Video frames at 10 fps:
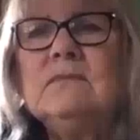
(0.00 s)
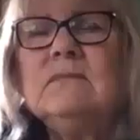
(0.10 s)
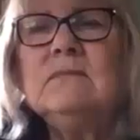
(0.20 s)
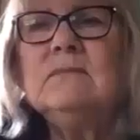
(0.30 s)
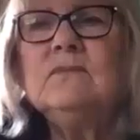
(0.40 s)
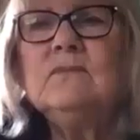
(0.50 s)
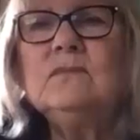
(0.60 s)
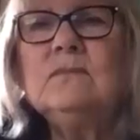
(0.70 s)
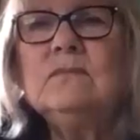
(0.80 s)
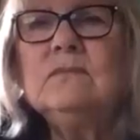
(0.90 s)

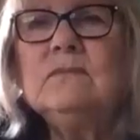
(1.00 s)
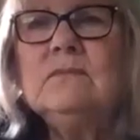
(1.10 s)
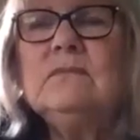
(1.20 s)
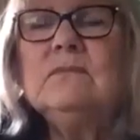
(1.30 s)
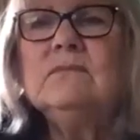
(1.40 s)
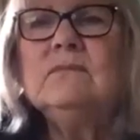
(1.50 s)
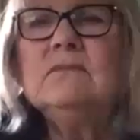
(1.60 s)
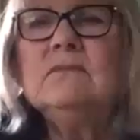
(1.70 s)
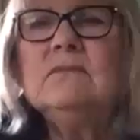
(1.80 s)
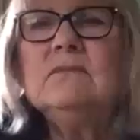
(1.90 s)

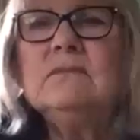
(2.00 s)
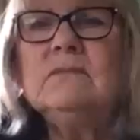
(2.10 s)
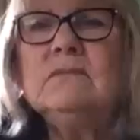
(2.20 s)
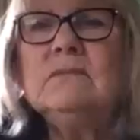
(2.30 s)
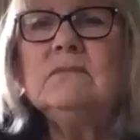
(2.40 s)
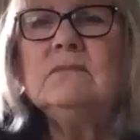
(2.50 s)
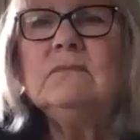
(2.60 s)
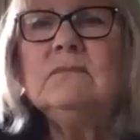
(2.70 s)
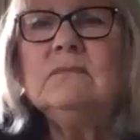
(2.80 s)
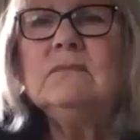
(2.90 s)

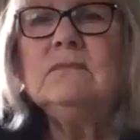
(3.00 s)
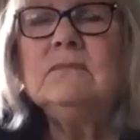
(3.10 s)
(silent)